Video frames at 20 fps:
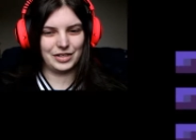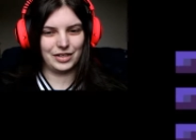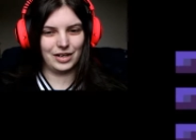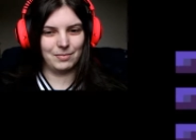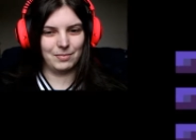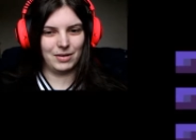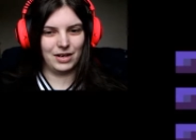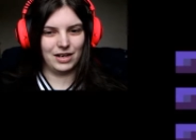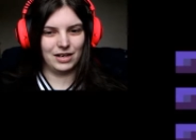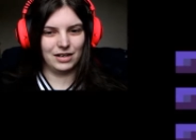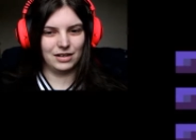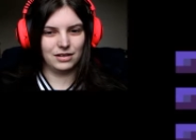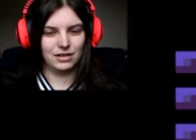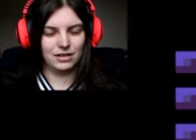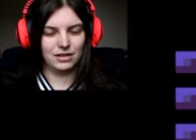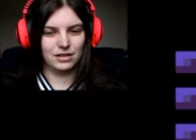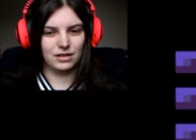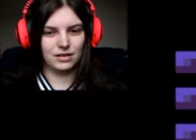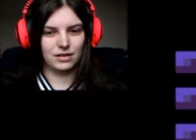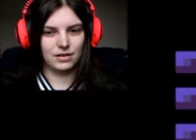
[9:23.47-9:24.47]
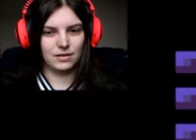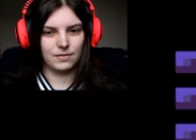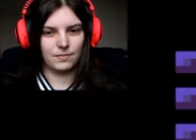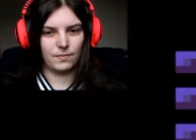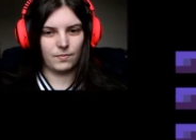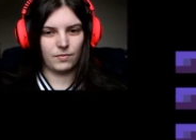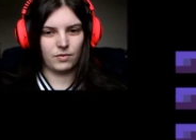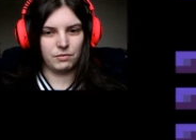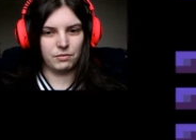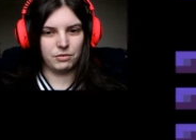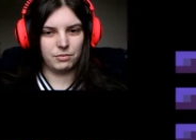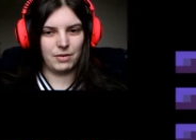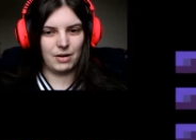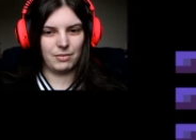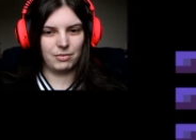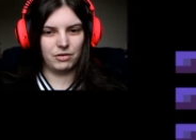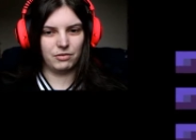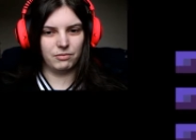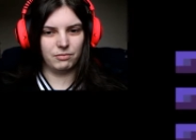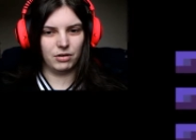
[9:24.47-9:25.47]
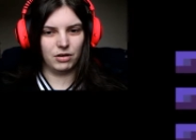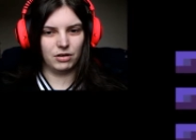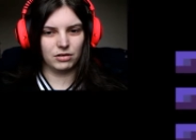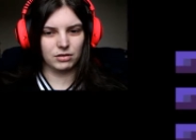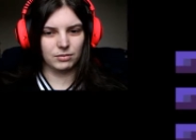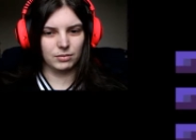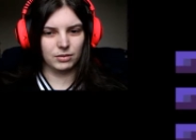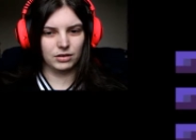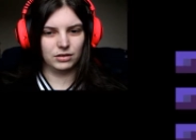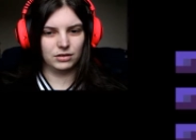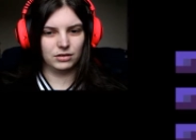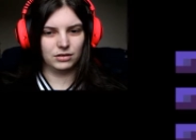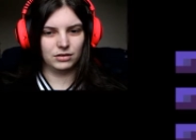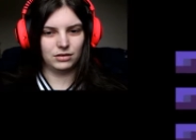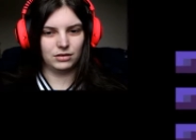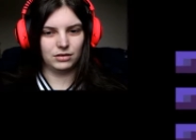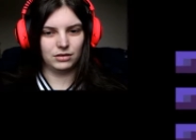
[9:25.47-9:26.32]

somehow. Which may prove impossible.